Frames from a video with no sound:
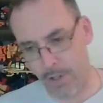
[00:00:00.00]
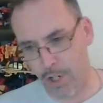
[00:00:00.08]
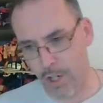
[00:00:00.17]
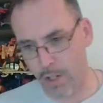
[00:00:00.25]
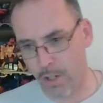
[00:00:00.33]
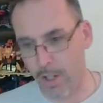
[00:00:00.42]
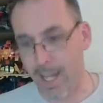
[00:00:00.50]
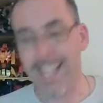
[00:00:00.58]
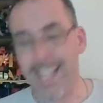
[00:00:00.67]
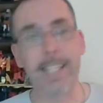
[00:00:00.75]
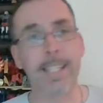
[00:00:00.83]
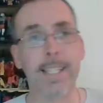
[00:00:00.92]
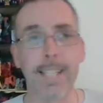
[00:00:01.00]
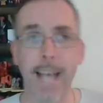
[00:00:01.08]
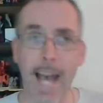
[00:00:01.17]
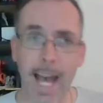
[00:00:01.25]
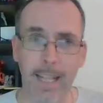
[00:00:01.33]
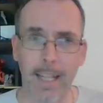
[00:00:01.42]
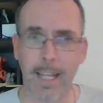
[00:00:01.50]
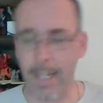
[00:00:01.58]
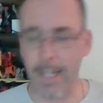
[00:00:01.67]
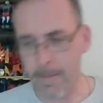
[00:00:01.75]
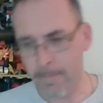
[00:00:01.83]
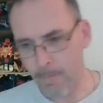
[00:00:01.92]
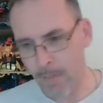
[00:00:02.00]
Jungle, sadly,